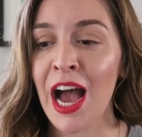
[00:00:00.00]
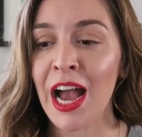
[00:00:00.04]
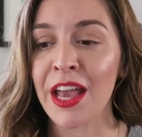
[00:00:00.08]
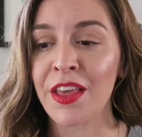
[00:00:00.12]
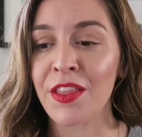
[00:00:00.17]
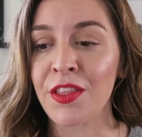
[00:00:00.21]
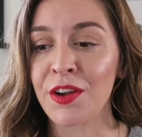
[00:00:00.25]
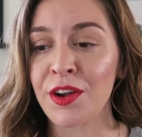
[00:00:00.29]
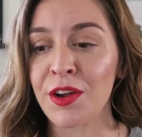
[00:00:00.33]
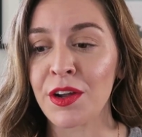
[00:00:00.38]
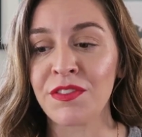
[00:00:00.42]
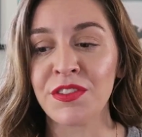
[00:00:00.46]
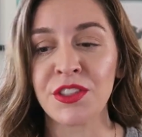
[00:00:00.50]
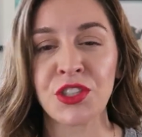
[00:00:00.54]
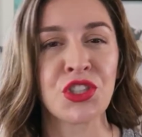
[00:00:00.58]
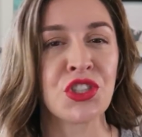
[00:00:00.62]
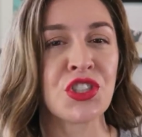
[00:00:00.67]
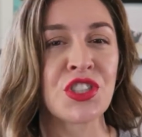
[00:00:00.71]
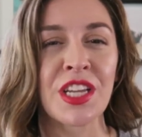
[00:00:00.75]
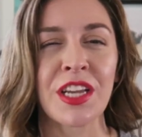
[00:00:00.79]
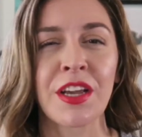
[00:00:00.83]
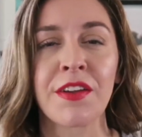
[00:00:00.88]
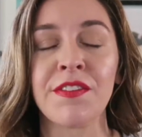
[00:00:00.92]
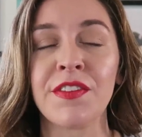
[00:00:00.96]
either if it's
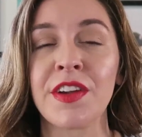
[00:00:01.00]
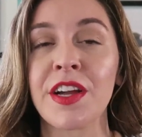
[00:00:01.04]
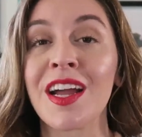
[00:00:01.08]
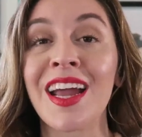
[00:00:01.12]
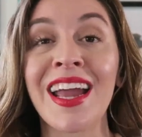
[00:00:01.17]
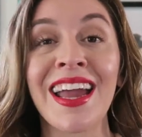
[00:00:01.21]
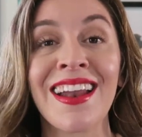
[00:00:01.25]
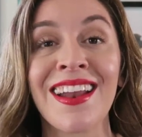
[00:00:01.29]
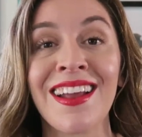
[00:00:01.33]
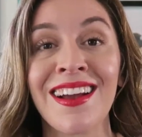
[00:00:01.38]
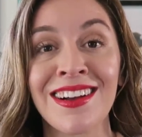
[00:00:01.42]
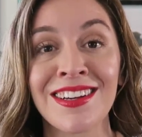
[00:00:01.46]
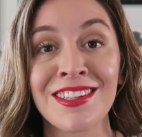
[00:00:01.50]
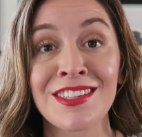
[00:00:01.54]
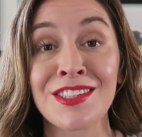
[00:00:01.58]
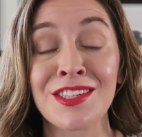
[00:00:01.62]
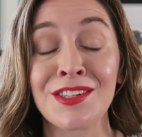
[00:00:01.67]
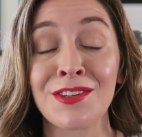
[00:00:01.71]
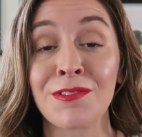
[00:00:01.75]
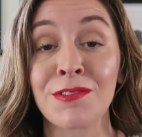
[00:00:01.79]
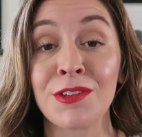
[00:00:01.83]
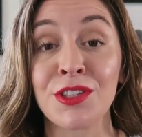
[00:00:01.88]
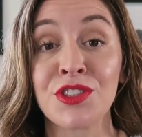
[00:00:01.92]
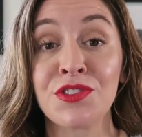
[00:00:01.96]
just like a very
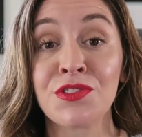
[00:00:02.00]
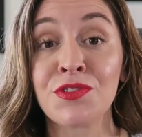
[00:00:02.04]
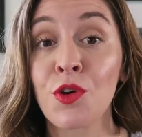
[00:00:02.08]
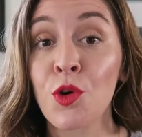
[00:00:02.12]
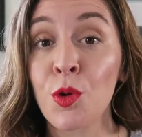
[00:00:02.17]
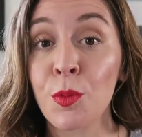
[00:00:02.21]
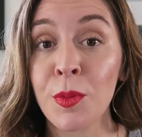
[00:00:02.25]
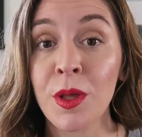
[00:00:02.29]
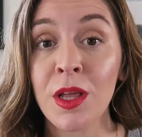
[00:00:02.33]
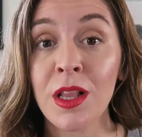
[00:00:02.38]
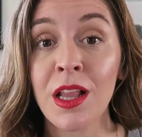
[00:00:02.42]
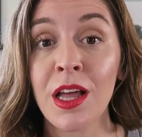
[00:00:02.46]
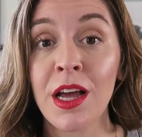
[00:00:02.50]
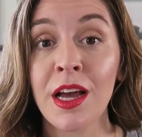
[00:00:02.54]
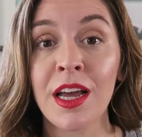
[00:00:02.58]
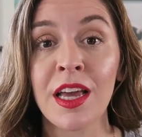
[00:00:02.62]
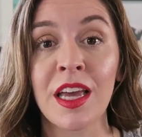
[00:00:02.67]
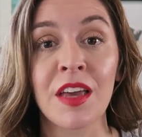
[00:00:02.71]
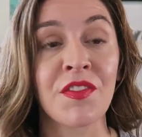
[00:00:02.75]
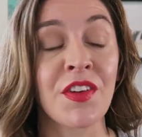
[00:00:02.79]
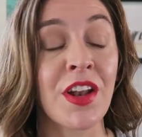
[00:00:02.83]
antioxidant rich formula,